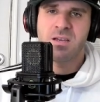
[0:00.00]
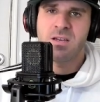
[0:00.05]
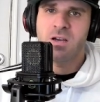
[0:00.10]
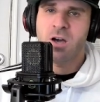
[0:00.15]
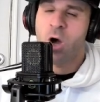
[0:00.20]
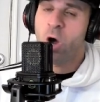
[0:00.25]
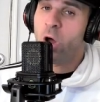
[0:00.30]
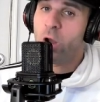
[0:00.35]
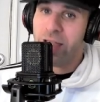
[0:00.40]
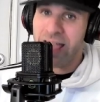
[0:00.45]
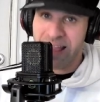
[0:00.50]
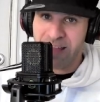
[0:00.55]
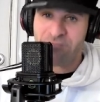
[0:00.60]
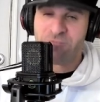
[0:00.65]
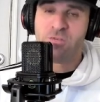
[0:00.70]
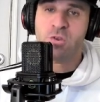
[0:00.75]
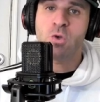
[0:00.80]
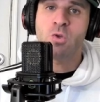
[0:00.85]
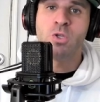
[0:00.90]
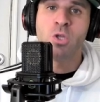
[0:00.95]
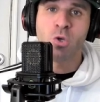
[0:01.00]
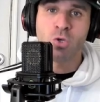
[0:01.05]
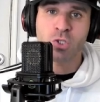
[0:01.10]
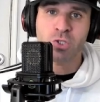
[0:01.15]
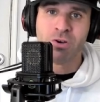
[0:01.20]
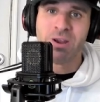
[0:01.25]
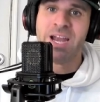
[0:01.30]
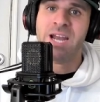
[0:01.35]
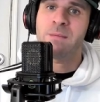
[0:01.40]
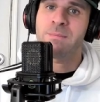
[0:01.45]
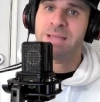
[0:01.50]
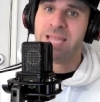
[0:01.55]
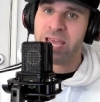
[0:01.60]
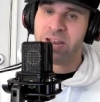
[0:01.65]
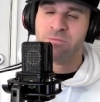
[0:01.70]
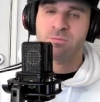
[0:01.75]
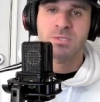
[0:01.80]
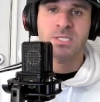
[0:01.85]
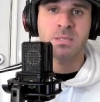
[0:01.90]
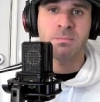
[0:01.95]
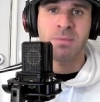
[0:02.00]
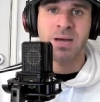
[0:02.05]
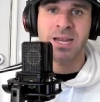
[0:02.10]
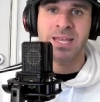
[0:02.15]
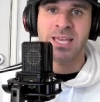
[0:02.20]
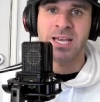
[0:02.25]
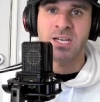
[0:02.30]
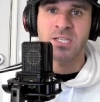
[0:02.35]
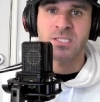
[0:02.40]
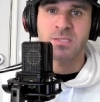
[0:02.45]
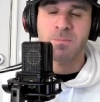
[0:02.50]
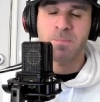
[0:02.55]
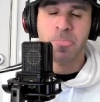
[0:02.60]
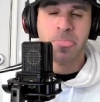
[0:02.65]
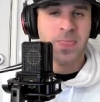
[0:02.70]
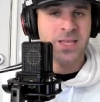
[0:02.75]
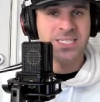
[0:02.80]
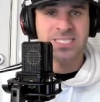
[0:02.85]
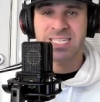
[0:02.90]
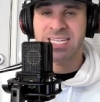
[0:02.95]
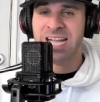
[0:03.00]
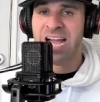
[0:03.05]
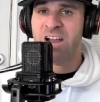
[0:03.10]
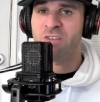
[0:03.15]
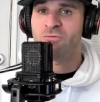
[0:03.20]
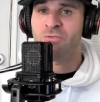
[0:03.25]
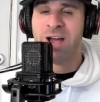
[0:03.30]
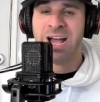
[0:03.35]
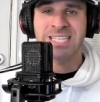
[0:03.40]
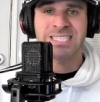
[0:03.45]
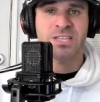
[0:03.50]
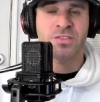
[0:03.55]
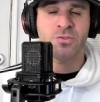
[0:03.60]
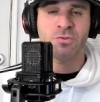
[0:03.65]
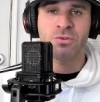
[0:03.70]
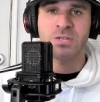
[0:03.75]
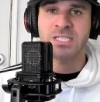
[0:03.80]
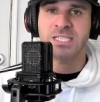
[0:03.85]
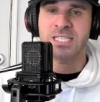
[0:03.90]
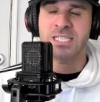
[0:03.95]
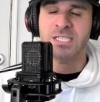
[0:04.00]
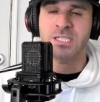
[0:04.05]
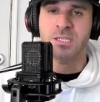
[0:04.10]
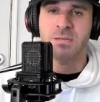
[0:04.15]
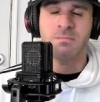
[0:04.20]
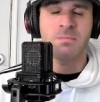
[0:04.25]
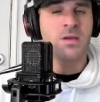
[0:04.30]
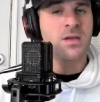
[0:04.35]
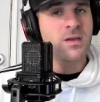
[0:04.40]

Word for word: on if you do trade him and get him from somebody else. This is a guy rising through the system.